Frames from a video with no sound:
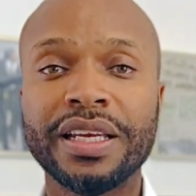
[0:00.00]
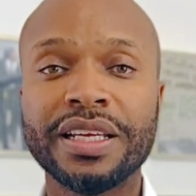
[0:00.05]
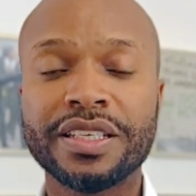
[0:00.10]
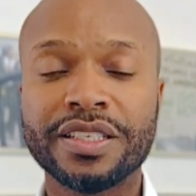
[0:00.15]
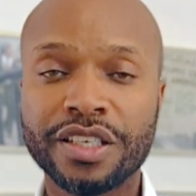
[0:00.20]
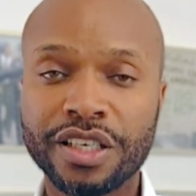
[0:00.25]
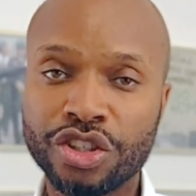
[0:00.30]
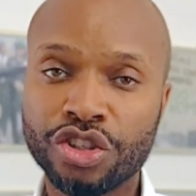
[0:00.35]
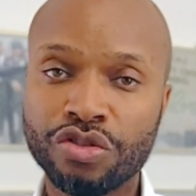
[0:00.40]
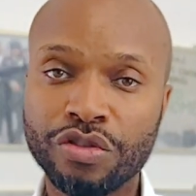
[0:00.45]
It's
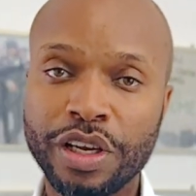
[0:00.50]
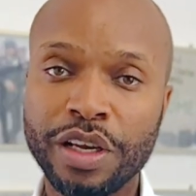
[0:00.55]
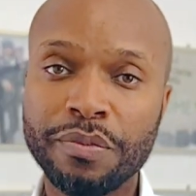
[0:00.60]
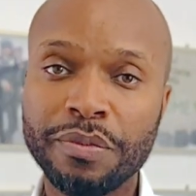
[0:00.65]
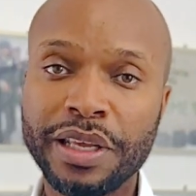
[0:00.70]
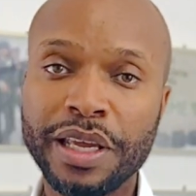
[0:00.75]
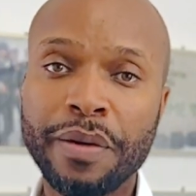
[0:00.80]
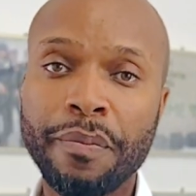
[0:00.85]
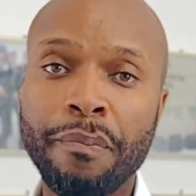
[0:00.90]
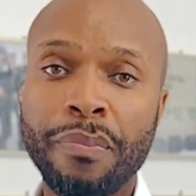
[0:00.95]

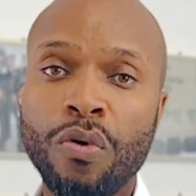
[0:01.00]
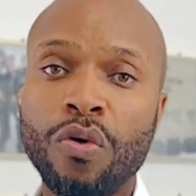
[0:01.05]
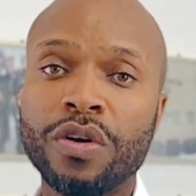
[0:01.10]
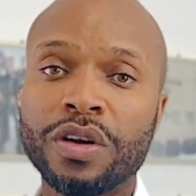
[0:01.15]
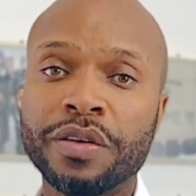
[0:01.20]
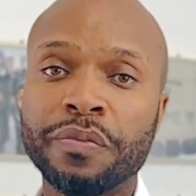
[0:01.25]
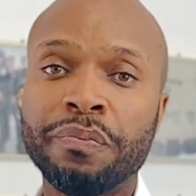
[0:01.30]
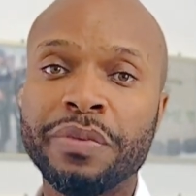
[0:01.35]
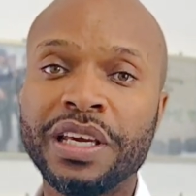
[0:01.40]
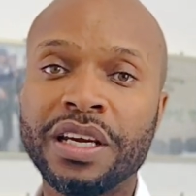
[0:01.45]
extremely
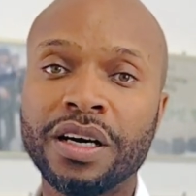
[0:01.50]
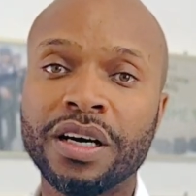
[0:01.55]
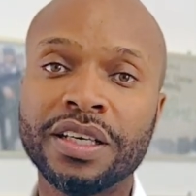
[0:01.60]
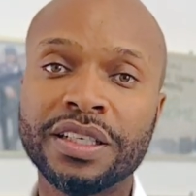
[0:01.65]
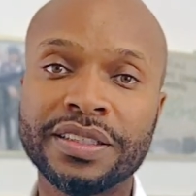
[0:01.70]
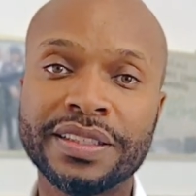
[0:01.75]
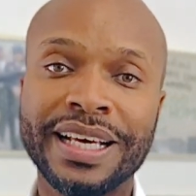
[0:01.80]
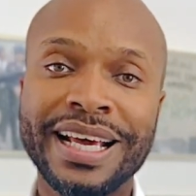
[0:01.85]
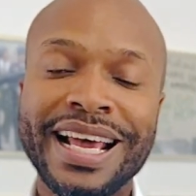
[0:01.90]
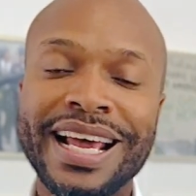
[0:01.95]
important,
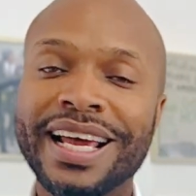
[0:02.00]
because